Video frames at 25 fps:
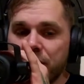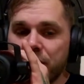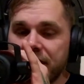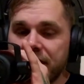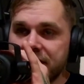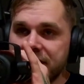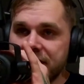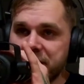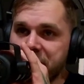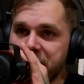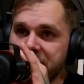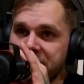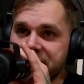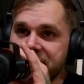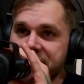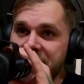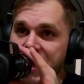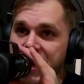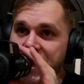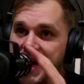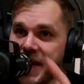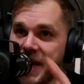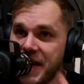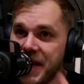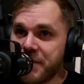because I
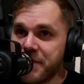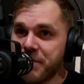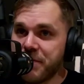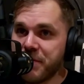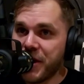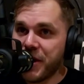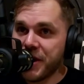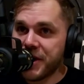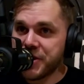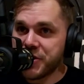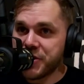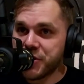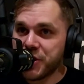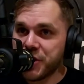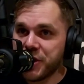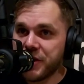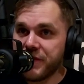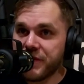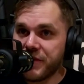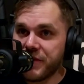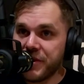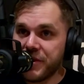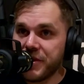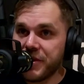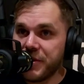hate Makashev
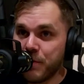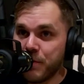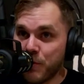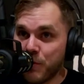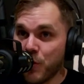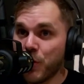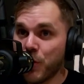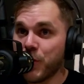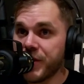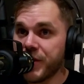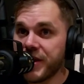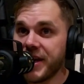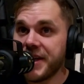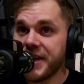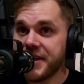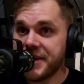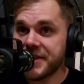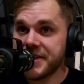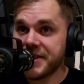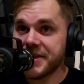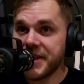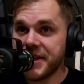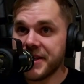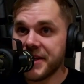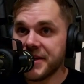more than I
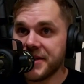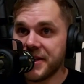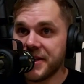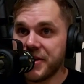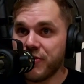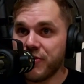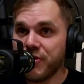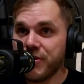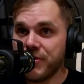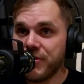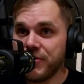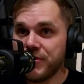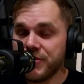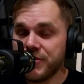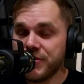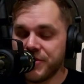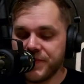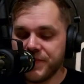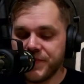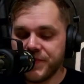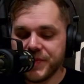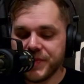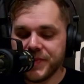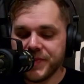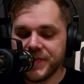dislike Derrius.
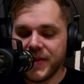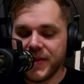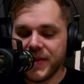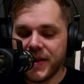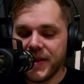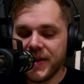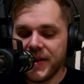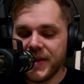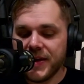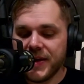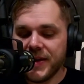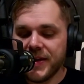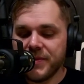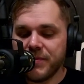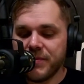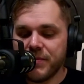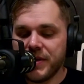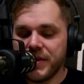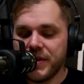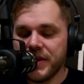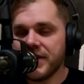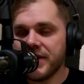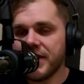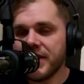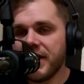
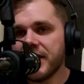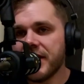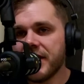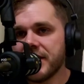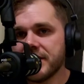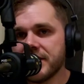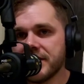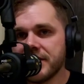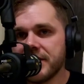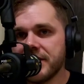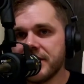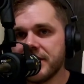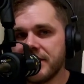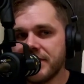But honestly,